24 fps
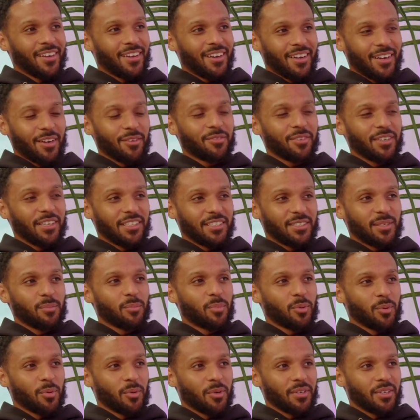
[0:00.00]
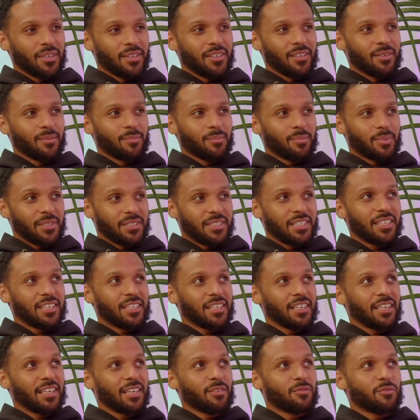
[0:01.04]
And I think it's important,
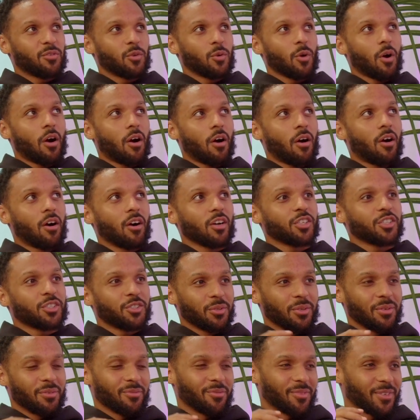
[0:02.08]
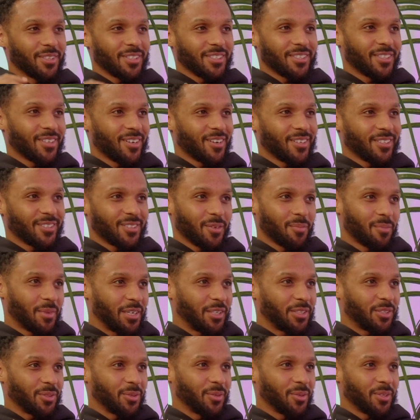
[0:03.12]
particularly if you are shooting for the stars, to
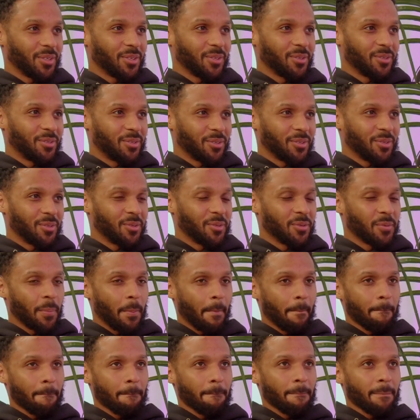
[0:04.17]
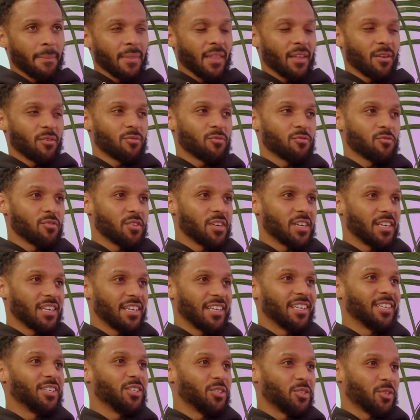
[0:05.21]
make sure that you do
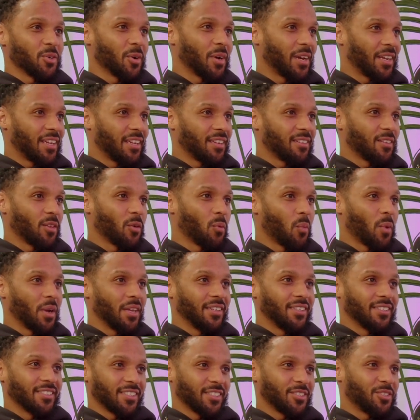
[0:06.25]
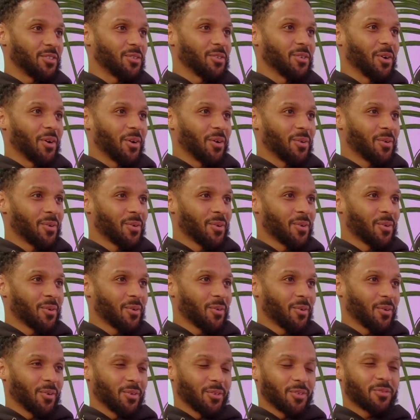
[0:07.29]
really enjoy the wins as you go.
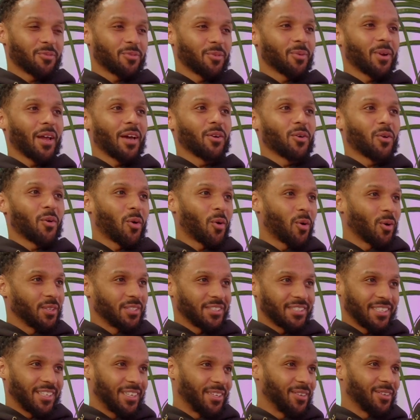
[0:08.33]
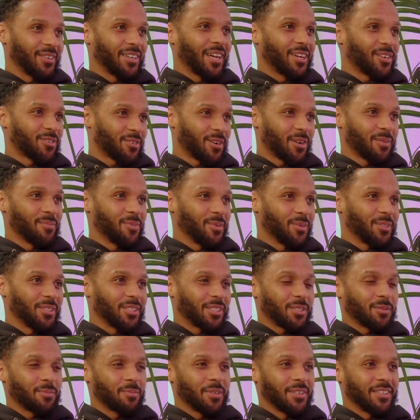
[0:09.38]
We just feel like you're constantly on that treadmill
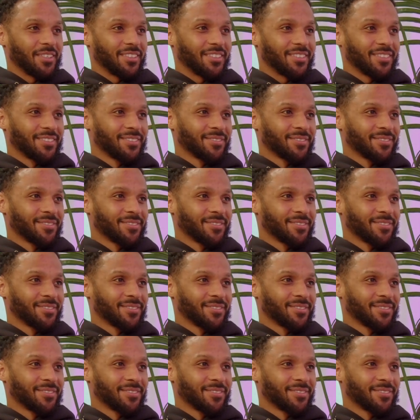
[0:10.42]
just spinning.